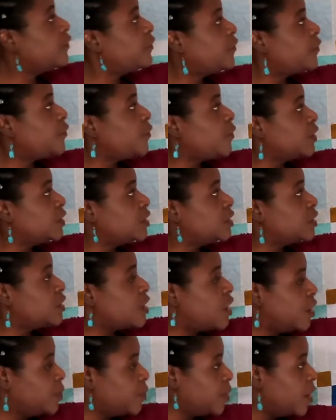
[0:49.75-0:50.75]
4 at the
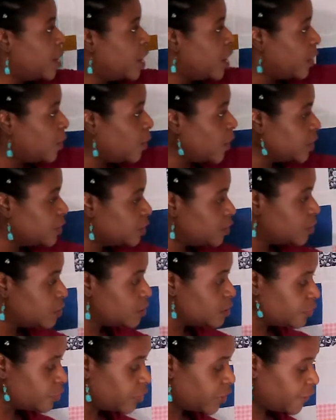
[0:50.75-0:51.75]
top, 1, 2,
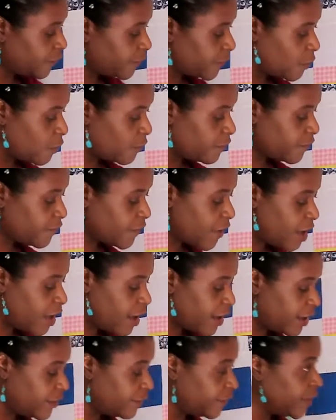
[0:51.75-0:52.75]
3, 4,
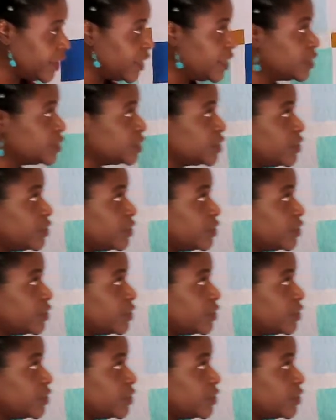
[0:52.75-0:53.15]
5. So